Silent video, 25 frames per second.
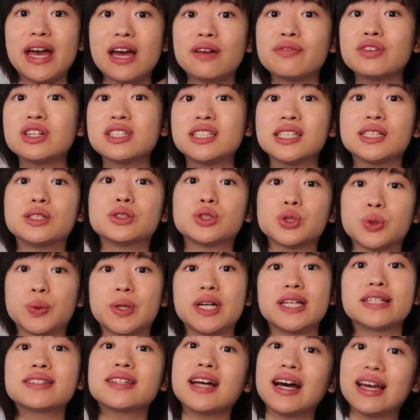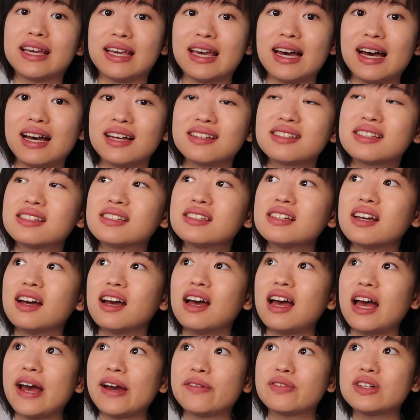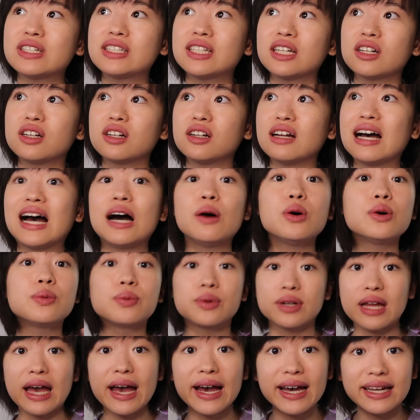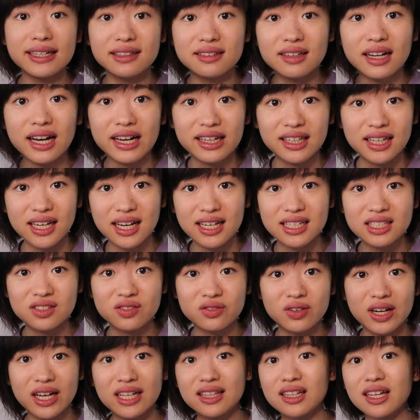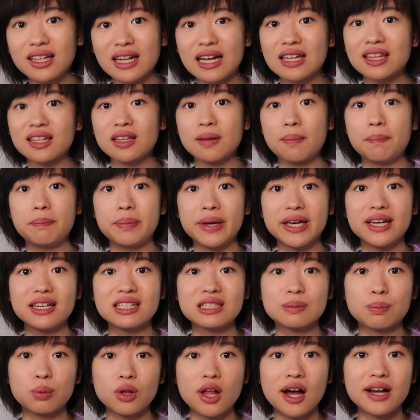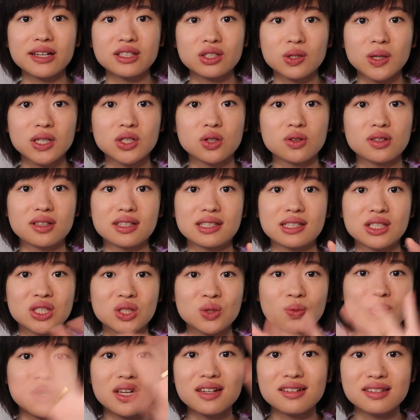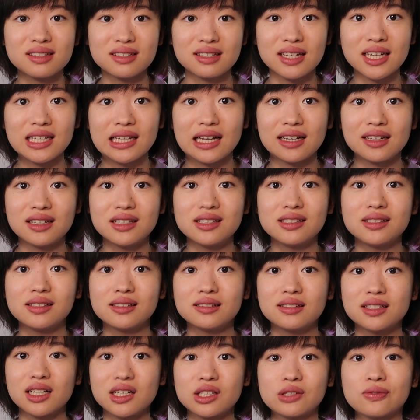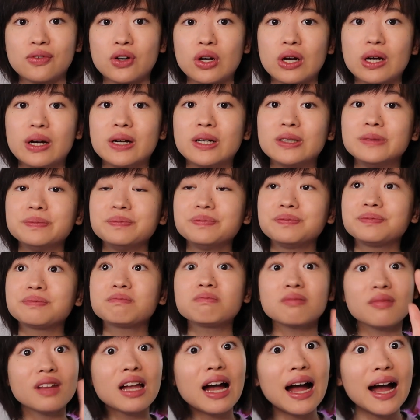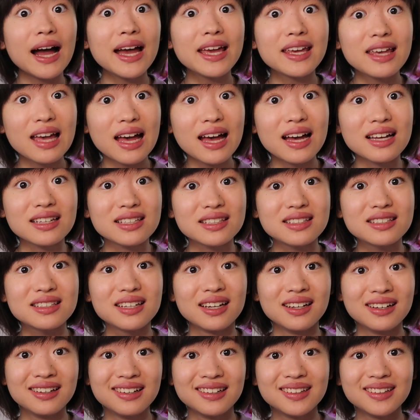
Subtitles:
Every single twist I guessed. Every single, how it would end, I guess, right? Like, I think the biggest plot twist, or the sweetest thing that he does for her, I guessed.